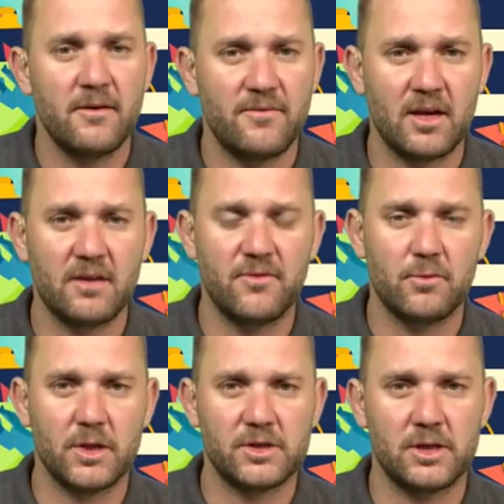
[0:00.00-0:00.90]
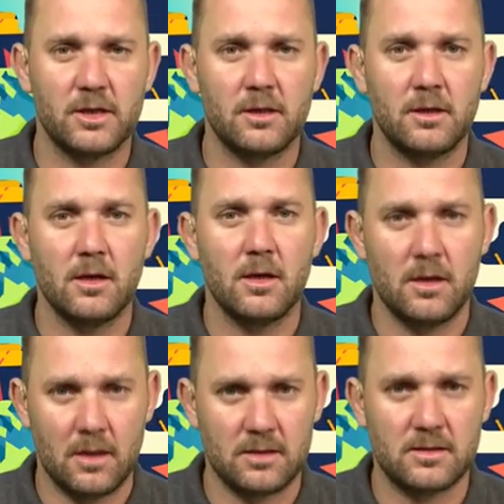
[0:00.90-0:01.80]
Thank you for watching
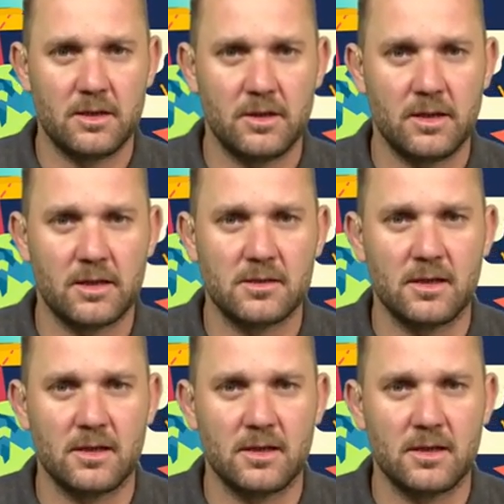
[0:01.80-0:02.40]
and see you next